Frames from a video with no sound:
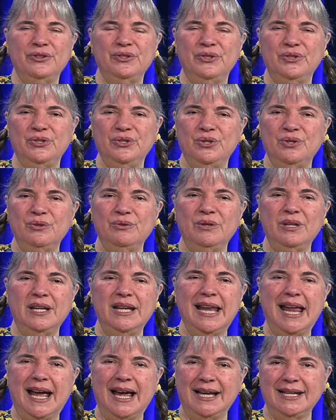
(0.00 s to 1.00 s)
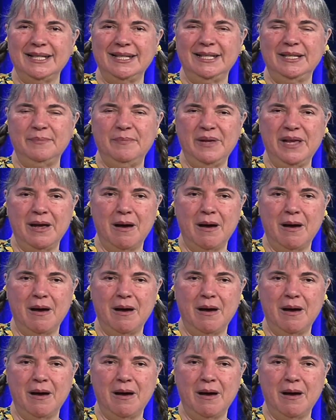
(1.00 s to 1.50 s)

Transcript: student has to be